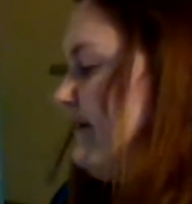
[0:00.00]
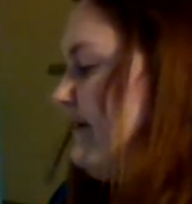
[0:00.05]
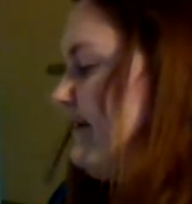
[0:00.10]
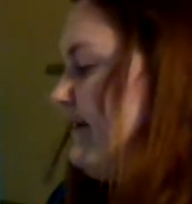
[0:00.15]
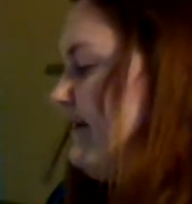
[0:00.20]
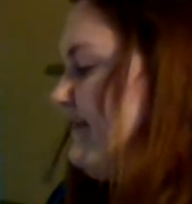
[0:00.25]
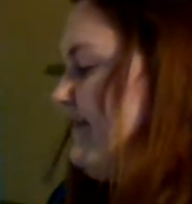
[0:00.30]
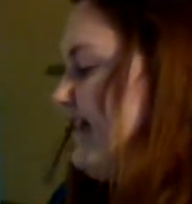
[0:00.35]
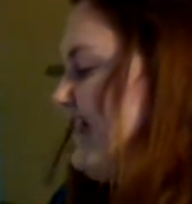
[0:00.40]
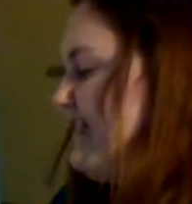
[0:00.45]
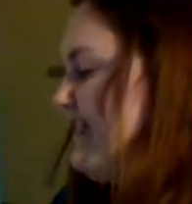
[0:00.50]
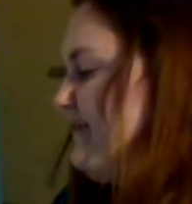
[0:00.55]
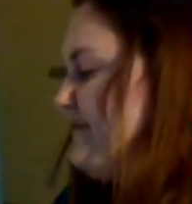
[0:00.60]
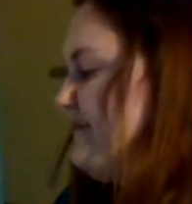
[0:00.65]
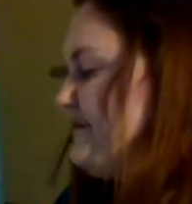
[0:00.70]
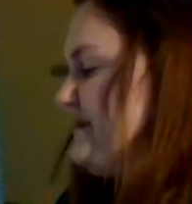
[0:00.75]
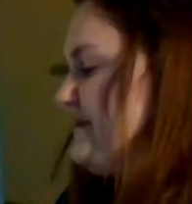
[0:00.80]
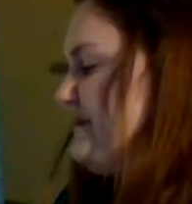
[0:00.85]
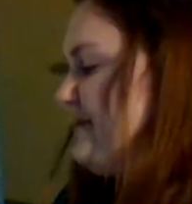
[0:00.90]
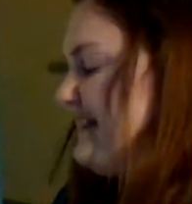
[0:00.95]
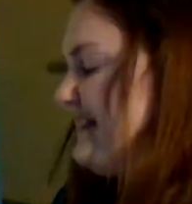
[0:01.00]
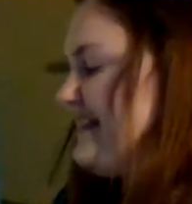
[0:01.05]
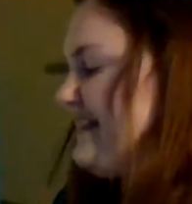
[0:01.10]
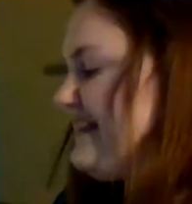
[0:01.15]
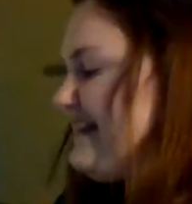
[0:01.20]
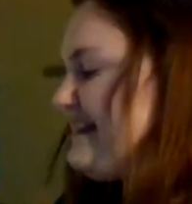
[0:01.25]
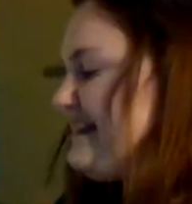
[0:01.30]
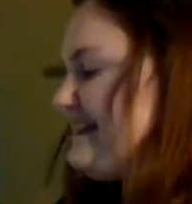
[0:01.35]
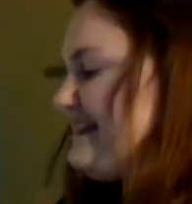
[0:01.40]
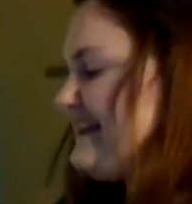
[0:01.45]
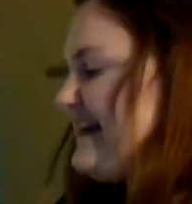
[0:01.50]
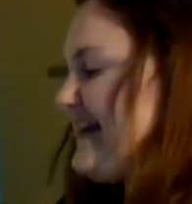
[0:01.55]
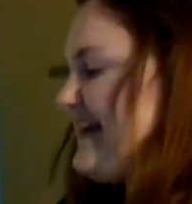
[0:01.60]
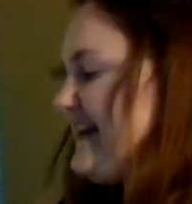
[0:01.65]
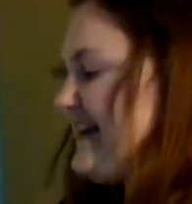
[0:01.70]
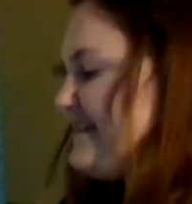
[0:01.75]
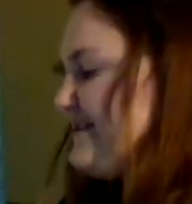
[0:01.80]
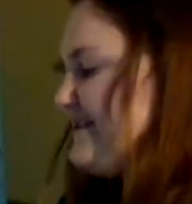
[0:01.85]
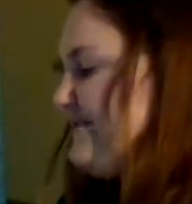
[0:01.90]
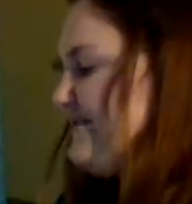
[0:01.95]
if I give you something like this and I
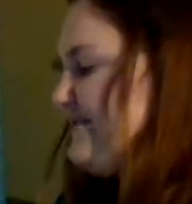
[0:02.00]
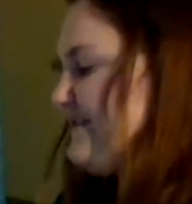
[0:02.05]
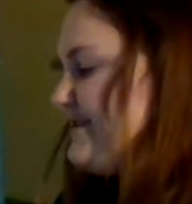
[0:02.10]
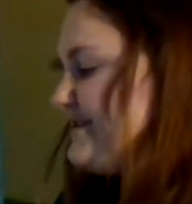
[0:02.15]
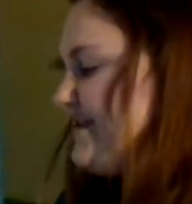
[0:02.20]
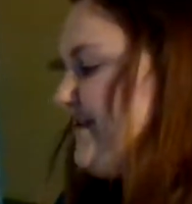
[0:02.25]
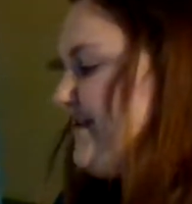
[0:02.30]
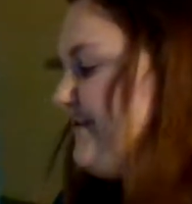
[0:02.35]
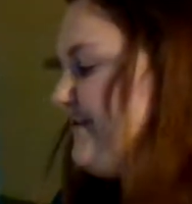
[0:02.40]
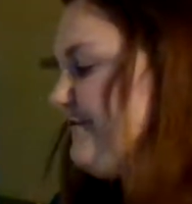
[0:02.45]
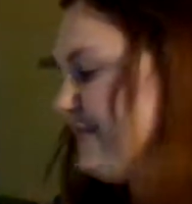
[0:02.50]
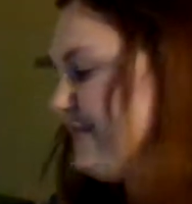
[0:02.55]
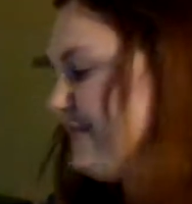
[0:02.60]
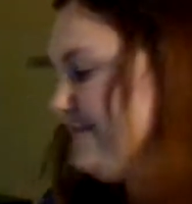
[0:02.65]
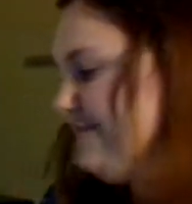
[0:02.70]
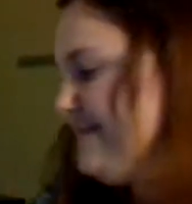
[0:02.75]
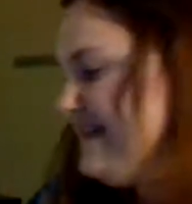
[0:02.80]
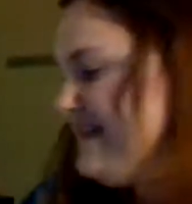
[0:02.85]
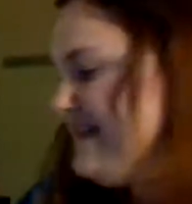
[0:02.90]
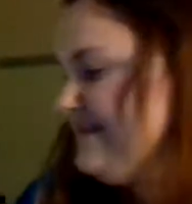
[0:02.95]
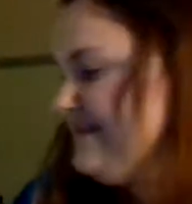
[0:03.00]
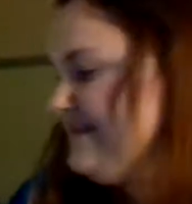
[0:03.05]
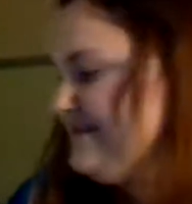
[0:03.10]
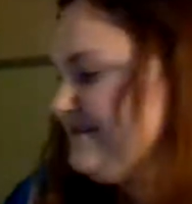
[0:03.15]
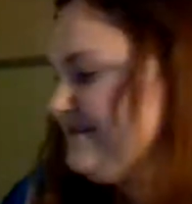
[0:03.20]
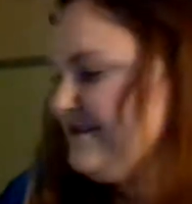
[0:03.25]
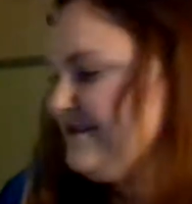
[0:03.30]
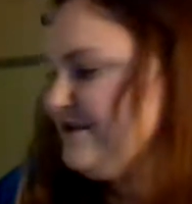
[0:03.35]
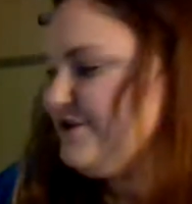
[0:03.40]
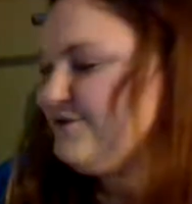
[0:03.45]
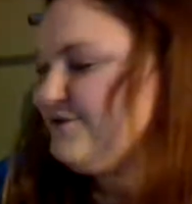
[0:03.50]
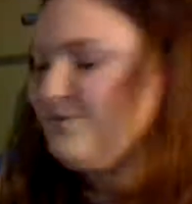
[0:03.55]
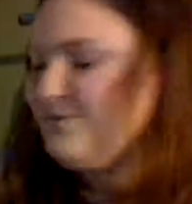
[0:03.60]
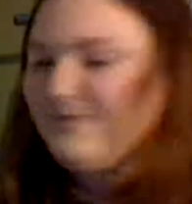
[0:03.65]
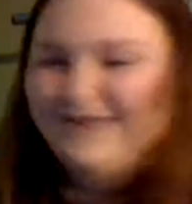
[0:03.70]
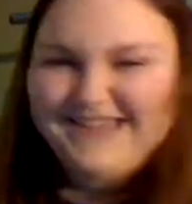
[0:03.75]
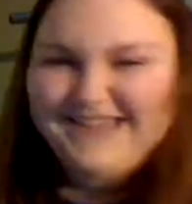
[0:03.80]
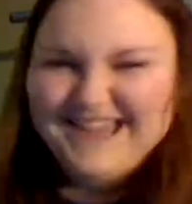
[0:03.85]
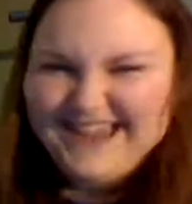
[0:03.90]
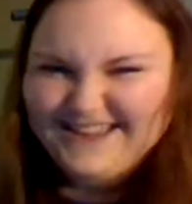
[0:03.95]
ask you to solve for b,
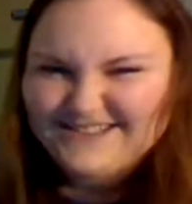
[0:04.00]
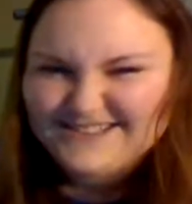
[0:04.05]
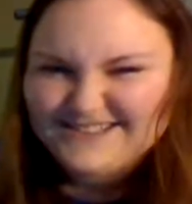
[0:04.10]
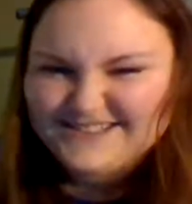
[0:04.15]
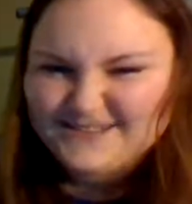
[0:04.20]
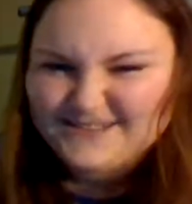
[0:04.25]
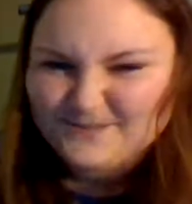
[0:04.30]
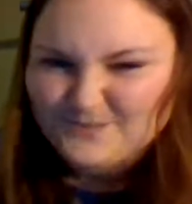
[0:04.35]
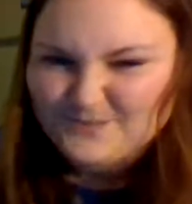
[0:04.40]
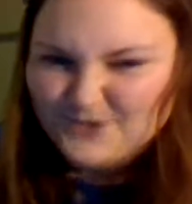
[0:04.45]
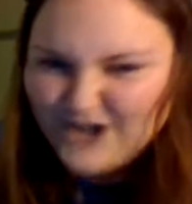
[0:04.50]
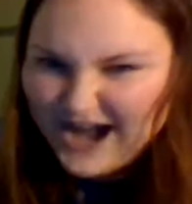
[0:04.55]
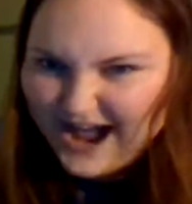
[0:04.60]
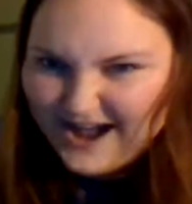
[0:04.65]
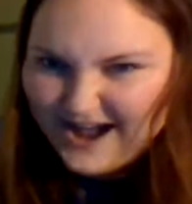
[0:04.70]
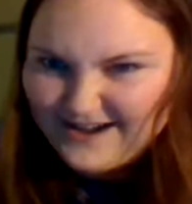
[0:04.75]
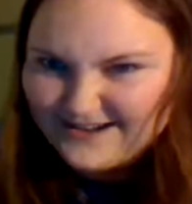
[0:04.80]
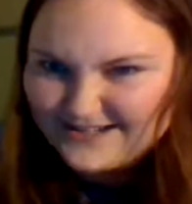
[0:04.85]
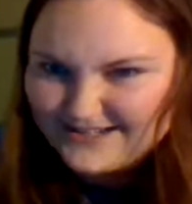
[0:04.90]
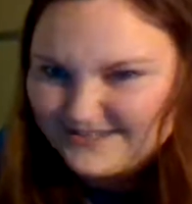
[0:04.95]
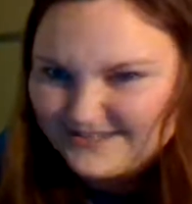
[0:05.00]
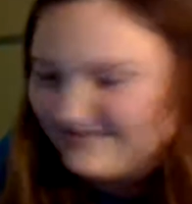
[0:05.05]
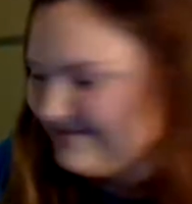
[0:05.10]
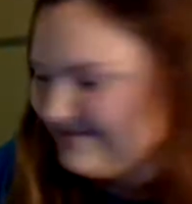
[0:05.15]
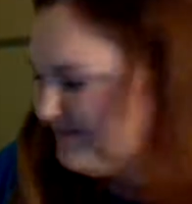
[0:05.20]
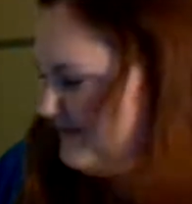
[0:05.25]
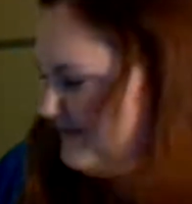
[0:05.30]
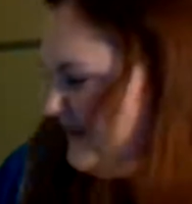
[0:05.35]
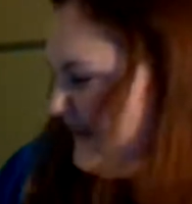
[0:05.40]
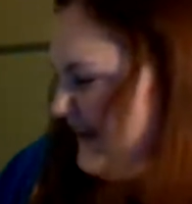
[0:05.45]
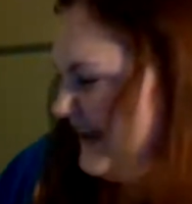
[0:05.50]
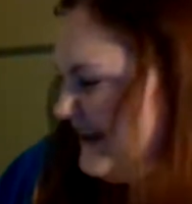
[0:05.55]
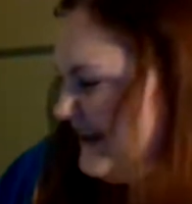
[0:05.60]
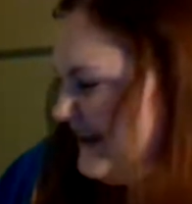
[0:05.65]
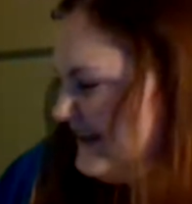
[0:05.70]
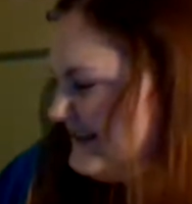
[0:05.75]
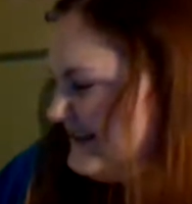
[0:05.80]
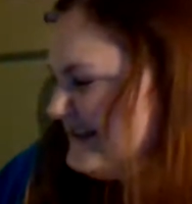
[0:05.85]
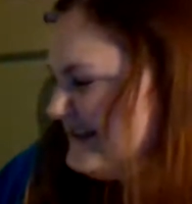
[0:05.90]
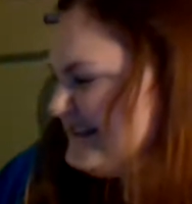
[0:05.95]
we can't subtract
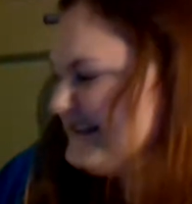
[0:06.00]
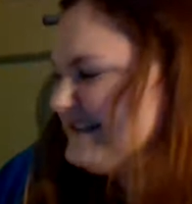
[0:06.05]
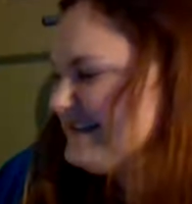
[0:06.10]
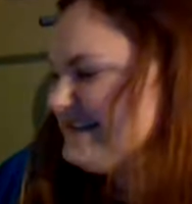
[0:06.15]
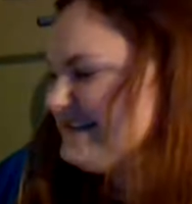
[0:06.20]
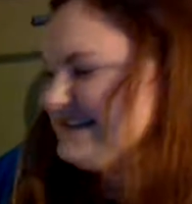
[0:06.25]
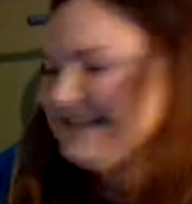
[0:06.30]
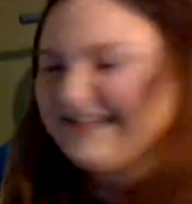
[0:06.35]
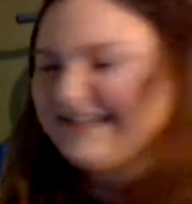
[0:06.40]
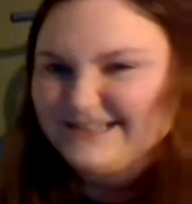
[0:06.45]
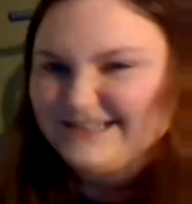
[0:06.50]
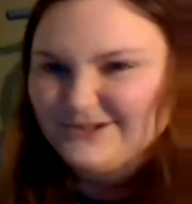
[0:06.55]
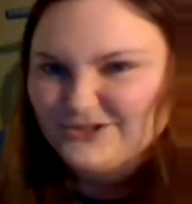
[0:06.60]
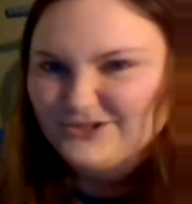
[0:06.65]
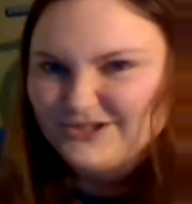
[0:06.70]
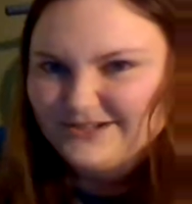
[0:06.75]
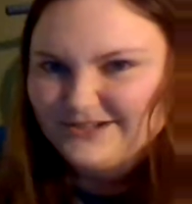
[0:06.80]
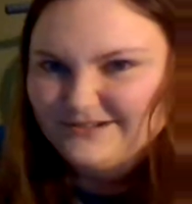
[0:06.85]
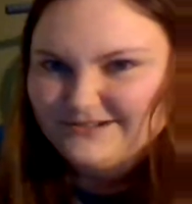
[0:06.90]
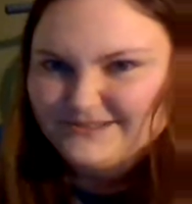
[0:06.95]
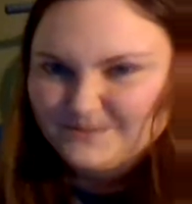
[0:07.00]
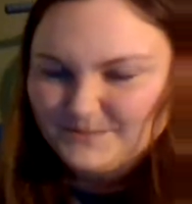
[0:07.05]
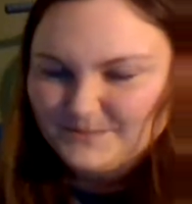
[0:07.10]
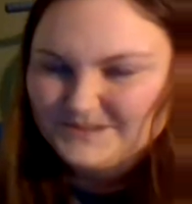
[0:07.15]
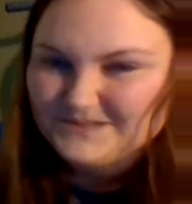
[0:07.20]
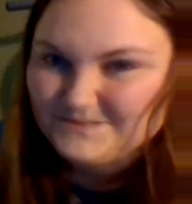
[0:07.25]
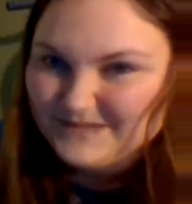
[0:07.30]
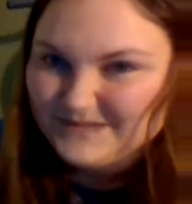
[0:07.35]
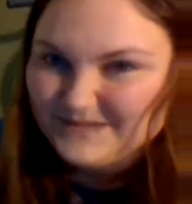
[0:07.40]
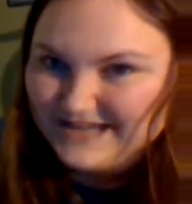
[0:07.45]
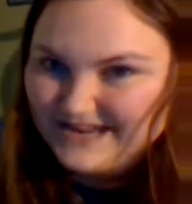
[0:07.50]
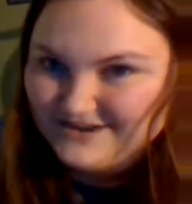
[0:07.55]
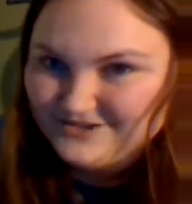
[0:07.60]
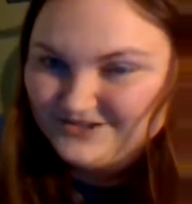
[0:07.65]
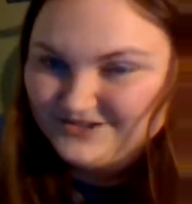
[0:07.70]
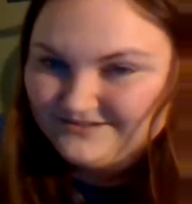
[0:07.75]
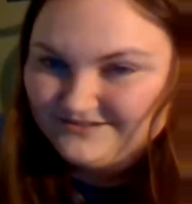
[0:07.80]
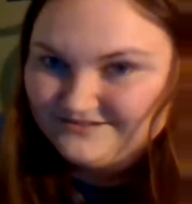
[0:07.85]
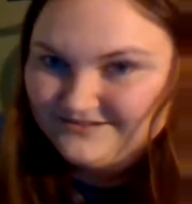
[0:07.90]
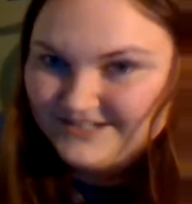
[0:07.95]
because this isn't addition, it's
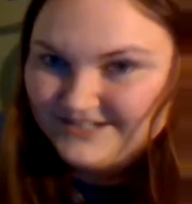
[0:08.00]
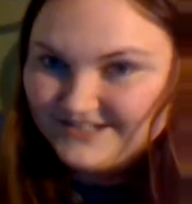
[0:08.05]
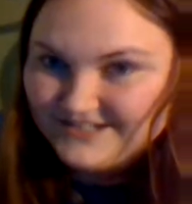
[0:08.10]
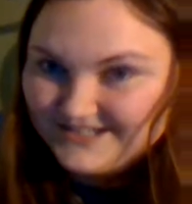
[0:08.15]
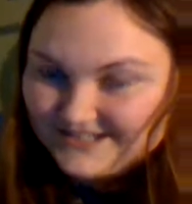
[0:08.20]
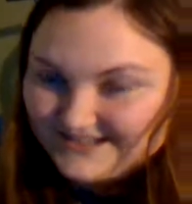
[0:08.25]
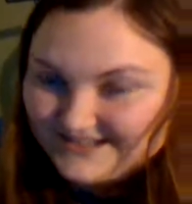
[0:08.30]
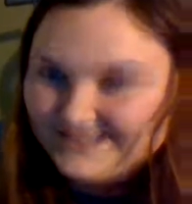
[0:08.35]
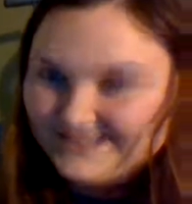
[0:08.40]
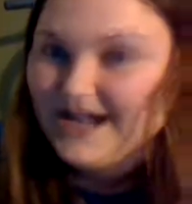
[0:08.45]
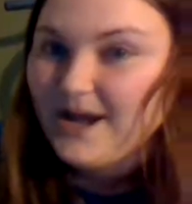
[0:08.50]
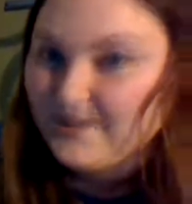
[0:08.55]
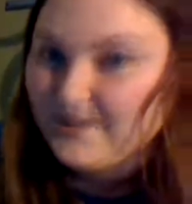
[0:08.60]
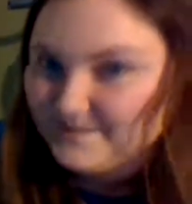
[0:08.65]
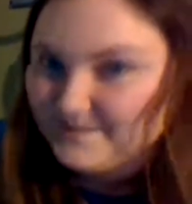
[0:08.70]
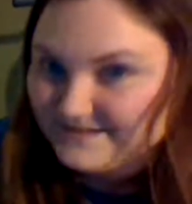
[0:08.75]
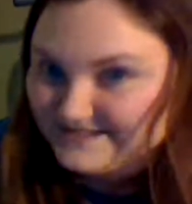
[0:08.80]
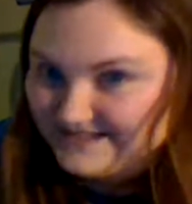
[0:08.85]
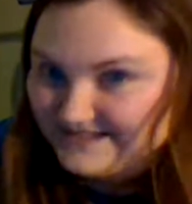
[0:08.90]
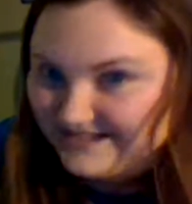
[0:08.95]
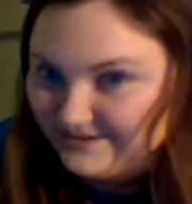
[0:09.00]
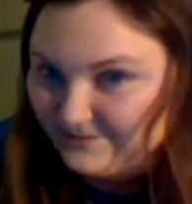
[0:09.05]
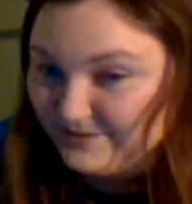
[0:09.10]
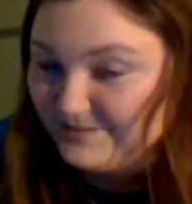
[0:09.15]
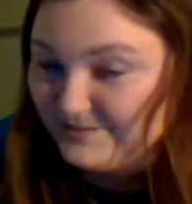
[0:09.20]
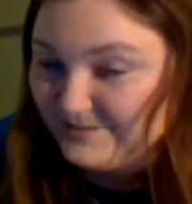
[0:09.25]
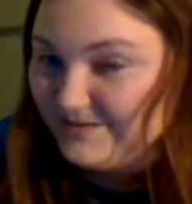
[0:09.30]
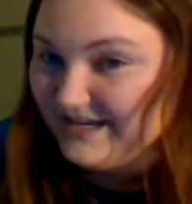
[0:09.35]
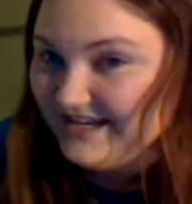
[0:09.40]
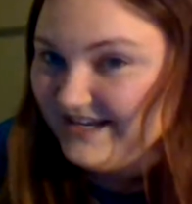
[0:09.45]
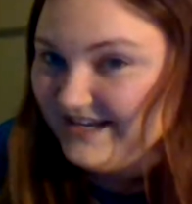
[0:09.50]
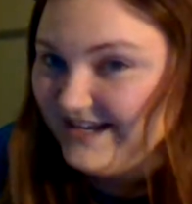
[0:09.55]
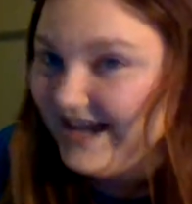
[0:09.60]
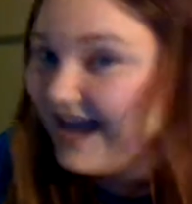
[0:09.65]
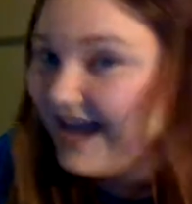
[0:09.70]
multiplication. The opposite would be